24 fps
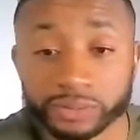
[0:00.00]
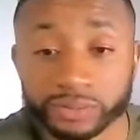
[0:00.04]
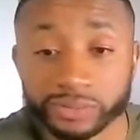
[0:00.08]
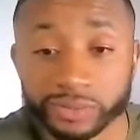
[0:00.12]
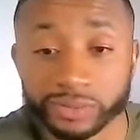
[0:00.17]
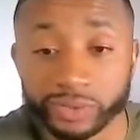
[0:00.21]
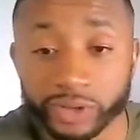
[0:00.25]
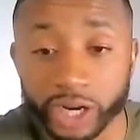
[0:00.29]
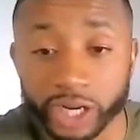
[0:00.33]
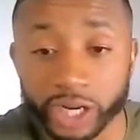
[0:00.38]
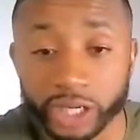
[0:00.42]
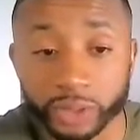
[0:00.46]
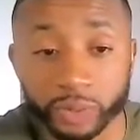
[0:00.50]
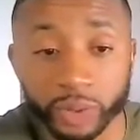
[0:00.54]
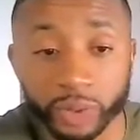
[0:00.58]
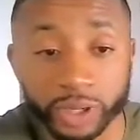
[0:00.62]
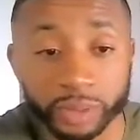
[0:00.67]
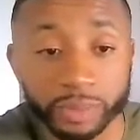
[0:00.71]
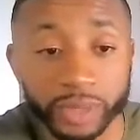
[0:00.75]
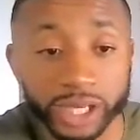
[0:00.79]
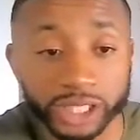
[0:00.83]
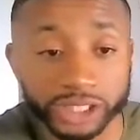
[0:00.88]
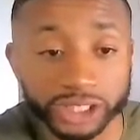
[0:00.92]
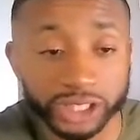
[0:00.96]
right? You want to
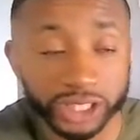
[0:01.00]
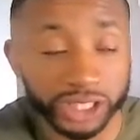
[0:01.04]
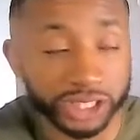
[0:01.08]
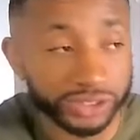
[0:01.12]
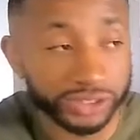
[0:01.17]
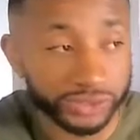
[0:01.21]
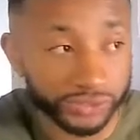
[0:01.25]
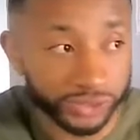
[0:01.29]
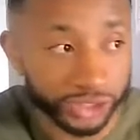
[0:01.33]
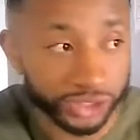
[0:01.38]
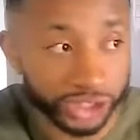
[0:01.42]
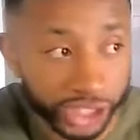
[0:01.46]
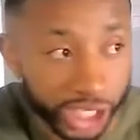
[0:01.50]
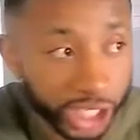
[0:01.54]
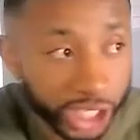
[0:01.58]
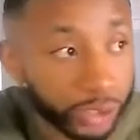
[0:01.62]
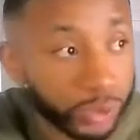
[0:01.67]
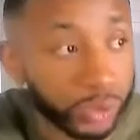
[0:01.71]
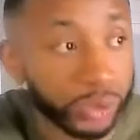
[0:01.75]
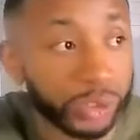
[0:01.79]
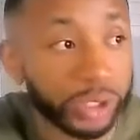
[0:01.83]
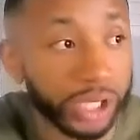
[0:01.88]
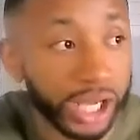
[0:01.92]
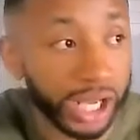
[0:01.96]
make sure it's
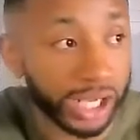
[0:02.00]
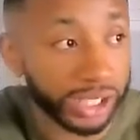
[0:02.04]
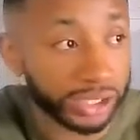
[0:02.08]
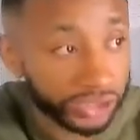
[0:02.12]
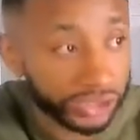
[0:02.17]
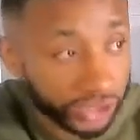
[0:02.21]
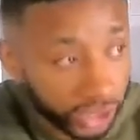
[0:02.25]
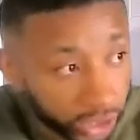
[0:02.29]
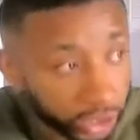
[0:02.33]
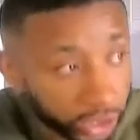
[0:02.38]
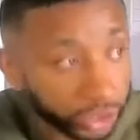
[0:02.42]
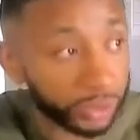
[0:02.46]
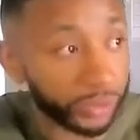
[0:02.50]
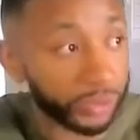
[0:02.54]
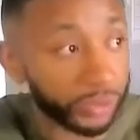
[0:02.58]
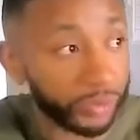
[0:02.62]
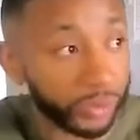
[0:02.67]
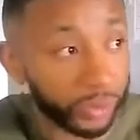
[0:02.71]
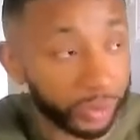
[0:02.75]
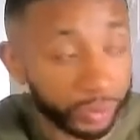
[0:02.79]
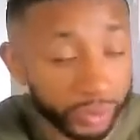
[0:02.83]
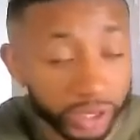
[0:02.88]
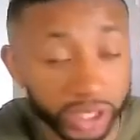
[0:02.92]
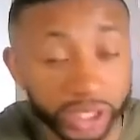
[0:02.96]
general as hell.
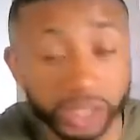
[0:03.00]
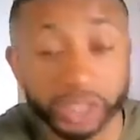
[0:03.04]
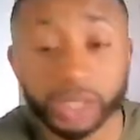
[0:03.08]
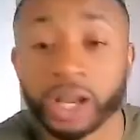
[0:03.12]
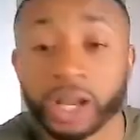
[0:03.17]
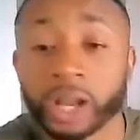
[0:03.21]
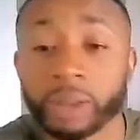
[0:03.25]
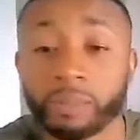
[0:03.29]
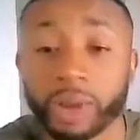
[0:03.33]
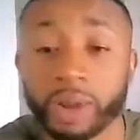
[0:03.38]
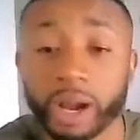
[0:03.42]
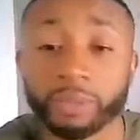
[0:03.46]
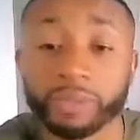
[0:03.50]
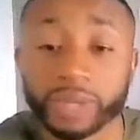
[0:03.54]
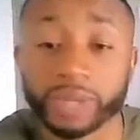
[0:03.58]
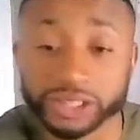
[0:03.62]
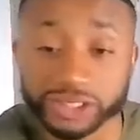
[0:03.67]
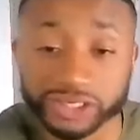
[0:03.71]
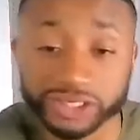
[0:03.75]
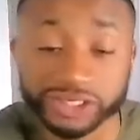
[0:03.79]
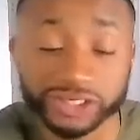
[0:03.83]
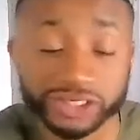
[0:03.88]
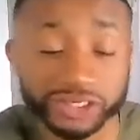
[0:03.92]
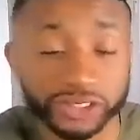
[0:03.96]
For me, my
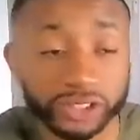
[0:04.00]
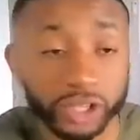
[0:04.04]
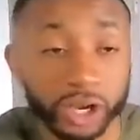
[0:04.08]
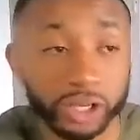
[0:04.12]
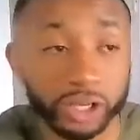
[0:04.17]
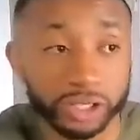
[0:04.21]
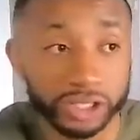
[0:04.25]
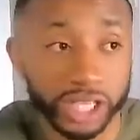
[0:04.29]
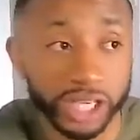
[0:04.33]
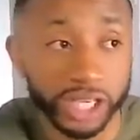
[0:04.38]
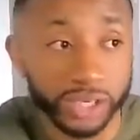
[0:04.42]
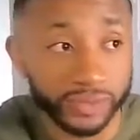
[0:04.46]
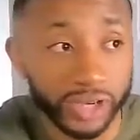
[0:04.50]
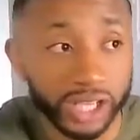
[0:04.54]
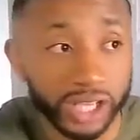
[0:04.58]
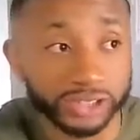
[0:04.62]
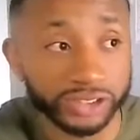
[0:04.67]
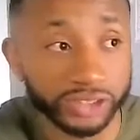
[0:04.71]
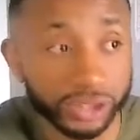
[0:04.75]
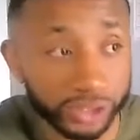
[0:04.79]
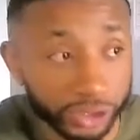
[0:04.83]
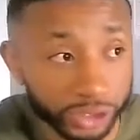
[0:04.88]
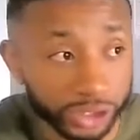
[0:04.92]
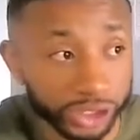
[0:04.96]
business is called Take Flight
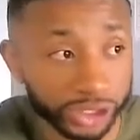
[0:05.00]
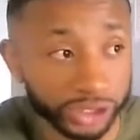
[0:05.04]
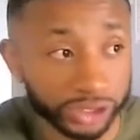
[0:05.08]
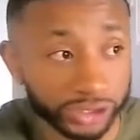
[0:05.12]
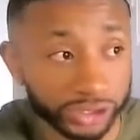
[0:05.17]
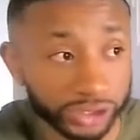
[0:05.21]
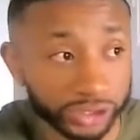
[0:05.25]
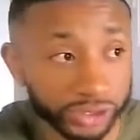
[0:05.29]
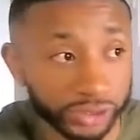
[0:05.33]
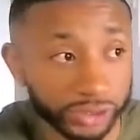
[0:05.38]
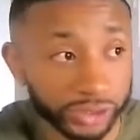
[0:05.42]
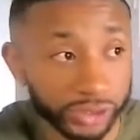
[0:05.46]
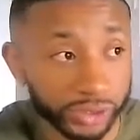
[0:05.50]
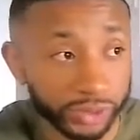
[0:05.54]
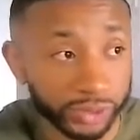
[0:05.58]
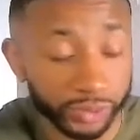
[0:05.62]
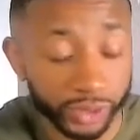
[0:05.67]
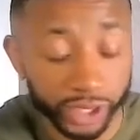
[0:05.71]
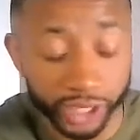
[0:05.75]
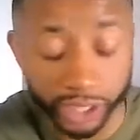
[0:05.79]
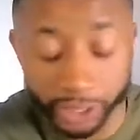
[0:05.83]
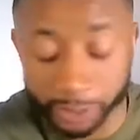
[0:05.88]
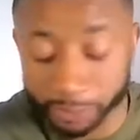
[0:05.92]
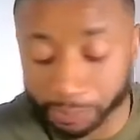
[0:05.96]
Solutions,
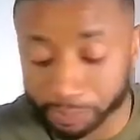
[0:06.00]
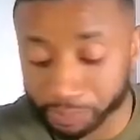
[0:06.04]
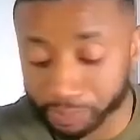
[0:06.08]
right?